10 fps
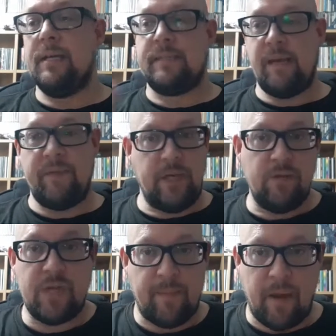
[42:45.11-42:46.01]
seven new
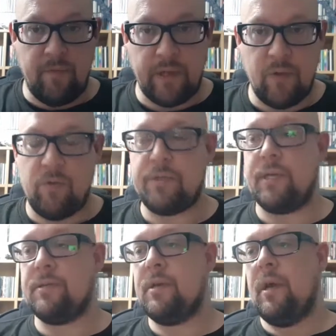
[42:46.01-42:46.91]
demo
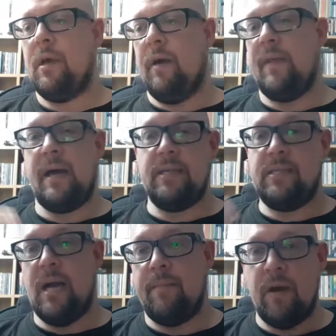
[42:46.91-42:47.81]
recordings, and that is
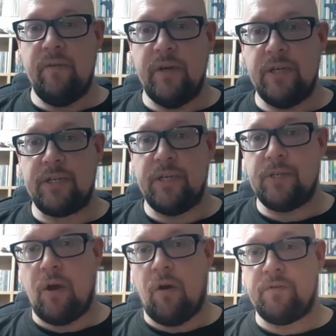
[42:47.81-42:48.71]
demo versions
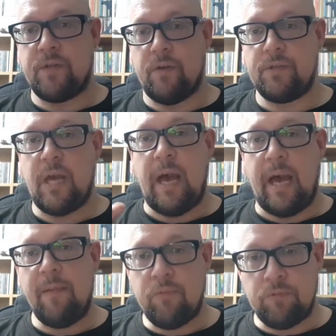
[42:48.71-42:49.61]
of songs
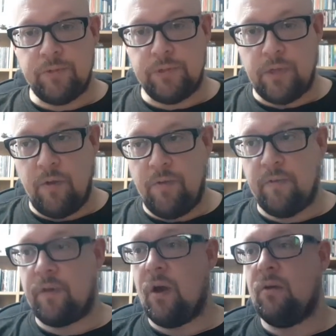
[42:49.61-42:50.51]
April's Tooth
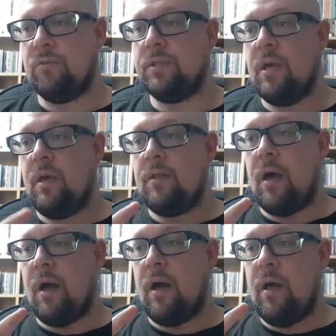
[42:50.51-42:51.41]
of Gold,
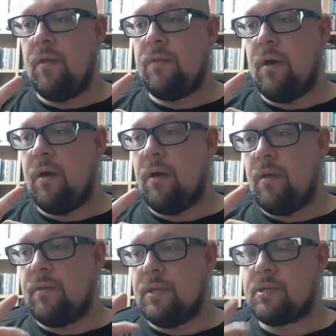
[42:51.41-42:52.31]
uh, the
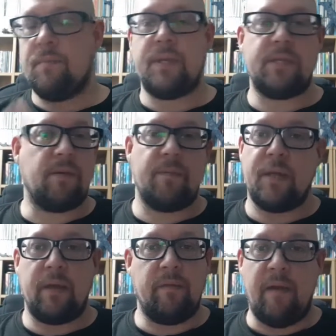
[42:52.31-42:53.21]
the something
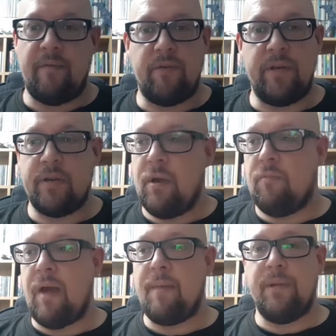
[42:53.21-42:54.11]
something, the Reverend
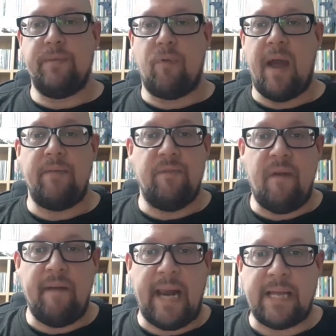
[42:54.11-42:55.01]
Raymond Brown, the
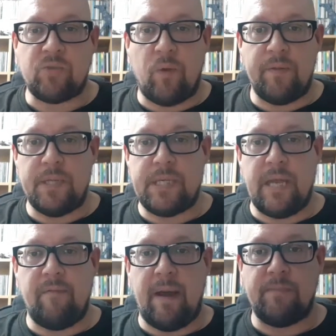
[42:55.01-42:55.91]
very last one of the
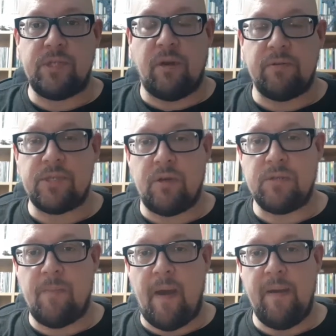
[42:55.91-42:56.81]
Deram style songs
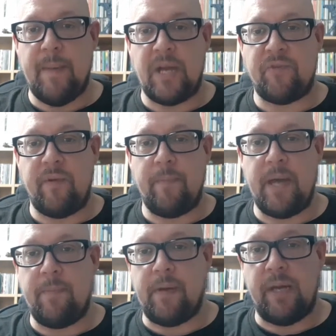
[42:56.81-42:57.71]
about imaginary
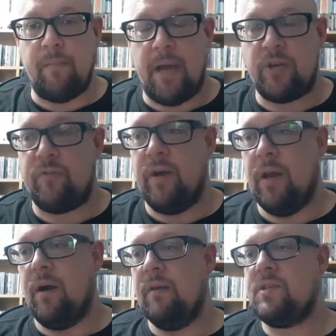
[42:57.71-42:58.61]
people and imaginary
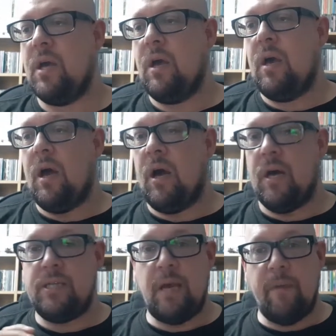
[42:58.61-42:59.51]
lives, uh,
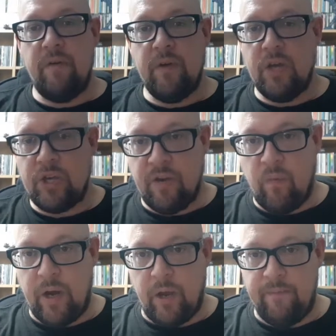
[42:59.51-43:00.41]
a demo version of
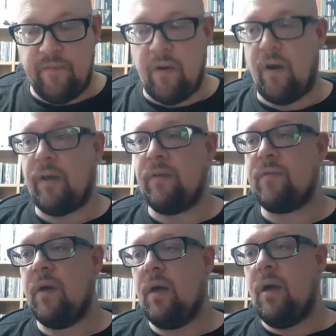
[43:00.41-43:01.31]
When I'm
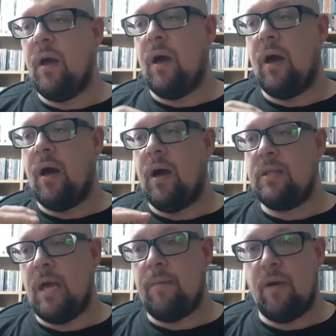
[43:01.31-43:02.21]
Five, uh, a
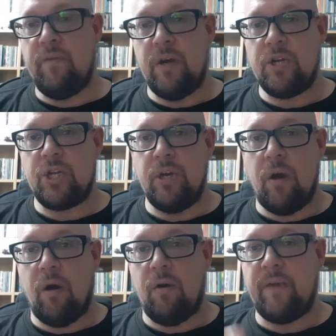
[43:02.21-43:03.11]
demo version
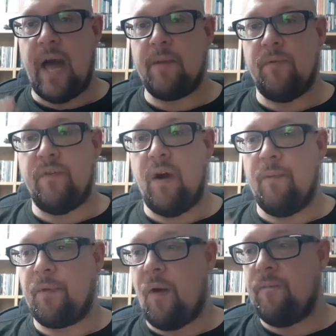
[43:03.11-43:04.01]
of Animal
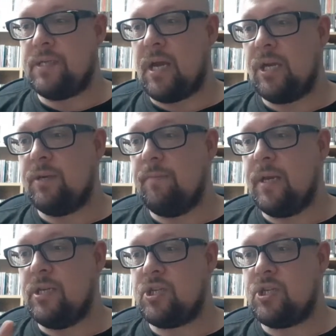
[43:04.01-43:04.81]
Farm, Conversation Piece,